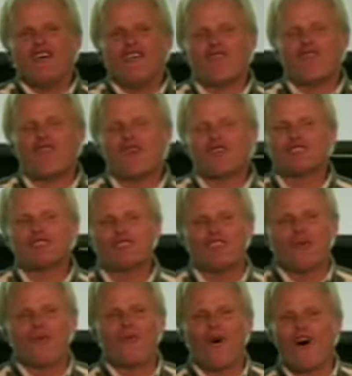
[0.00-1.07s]

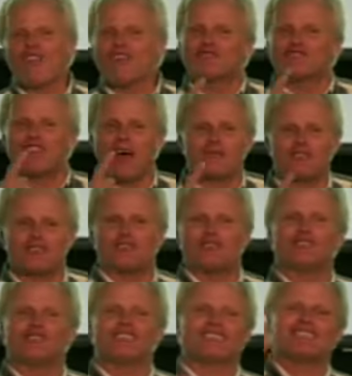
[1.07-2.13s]
Verse 1 of chapter
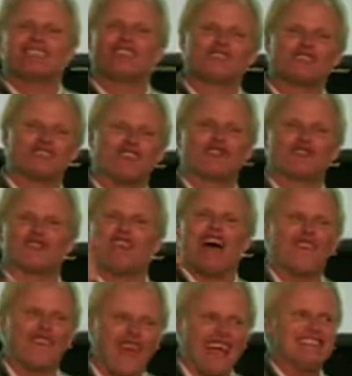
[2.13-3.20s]
2 says, little children,
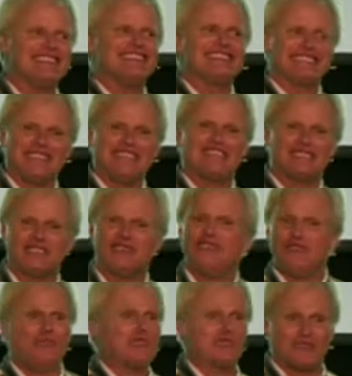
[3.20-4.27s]
I write these things to
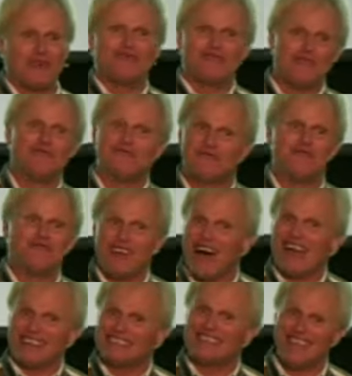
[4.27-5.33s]
you so you do
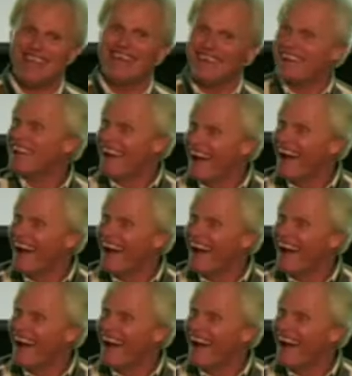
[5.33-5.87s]
not sin.